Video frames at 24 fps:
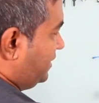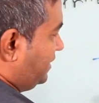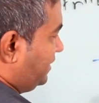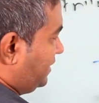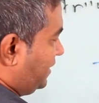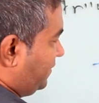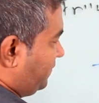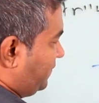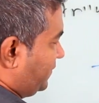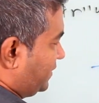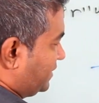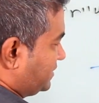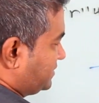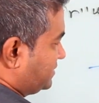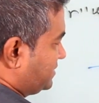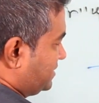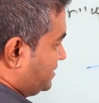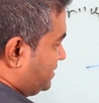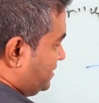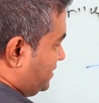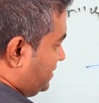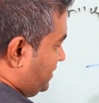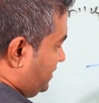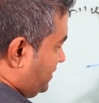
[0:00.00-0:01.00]

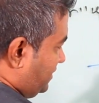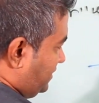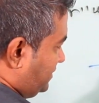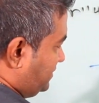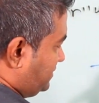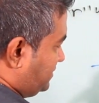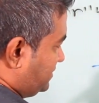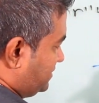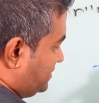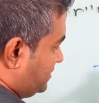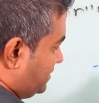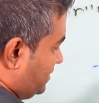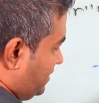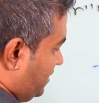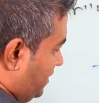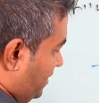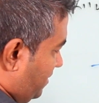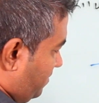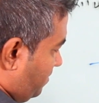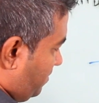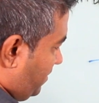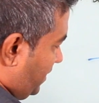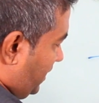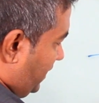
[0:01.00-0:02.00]
dereferencing this,
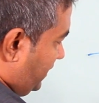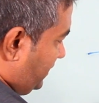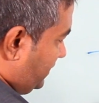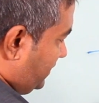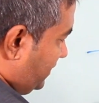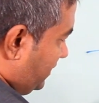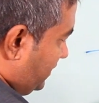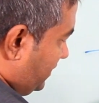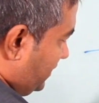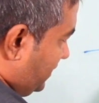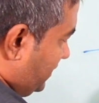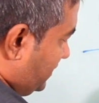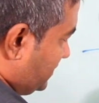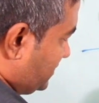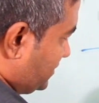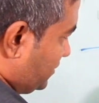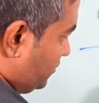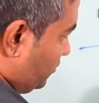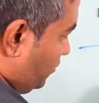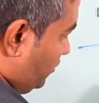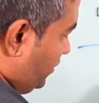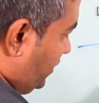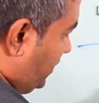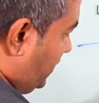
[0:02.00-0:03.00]
but it's
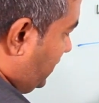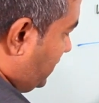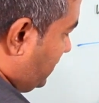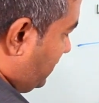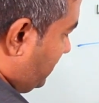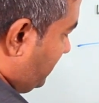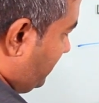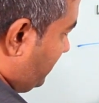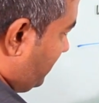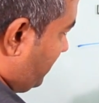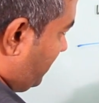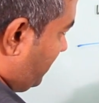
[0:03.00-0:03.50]
go here,